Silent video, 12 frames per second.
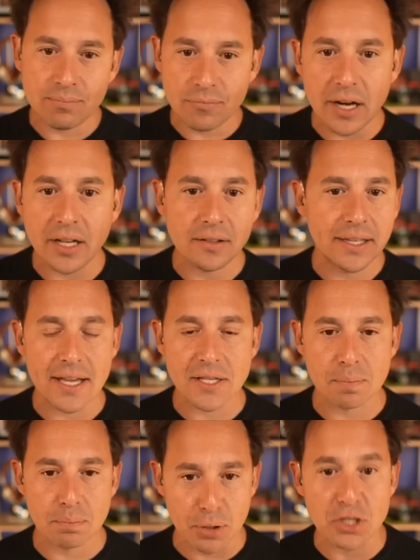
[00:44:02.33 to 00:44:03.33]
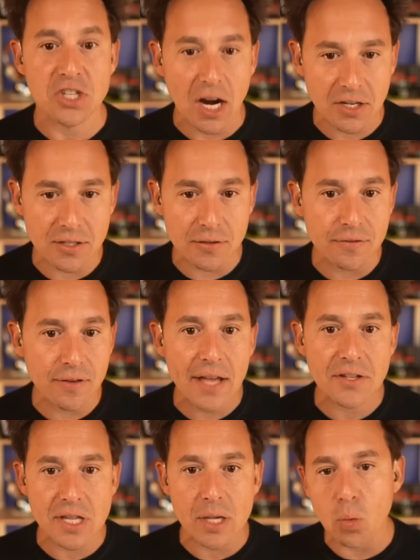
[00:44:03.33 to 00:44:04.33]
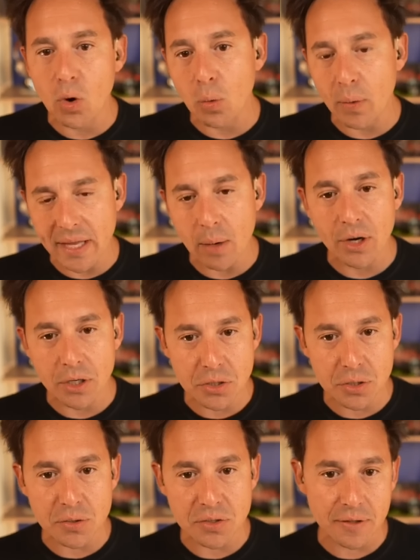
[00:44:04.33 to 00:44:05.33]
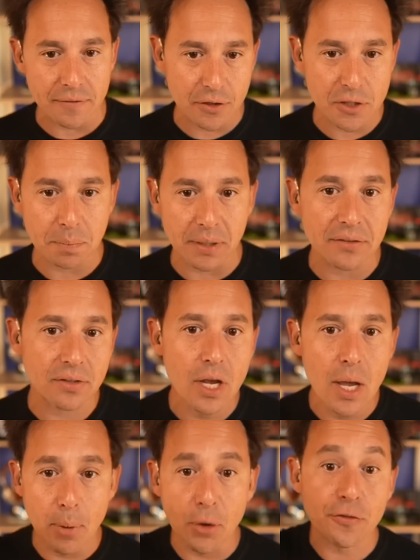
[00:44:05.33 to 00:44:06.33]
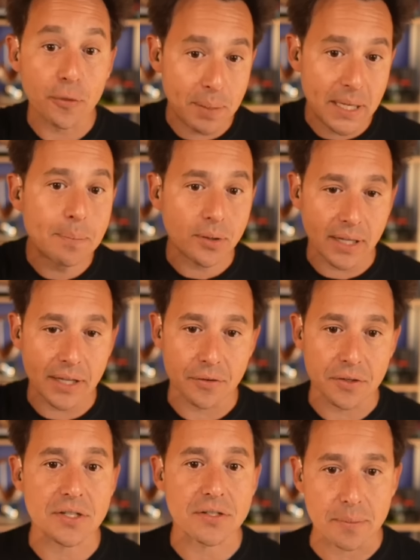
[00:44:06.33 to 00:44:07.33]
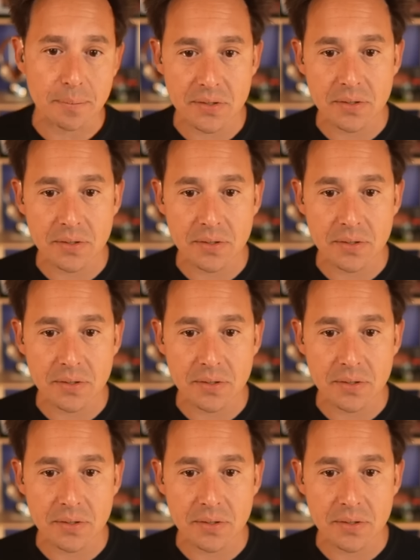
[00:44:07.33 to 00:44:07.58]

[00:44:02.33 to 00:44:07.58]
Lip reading: frankly, as productive as they were when they were introduced in the first place, both for people and for systems.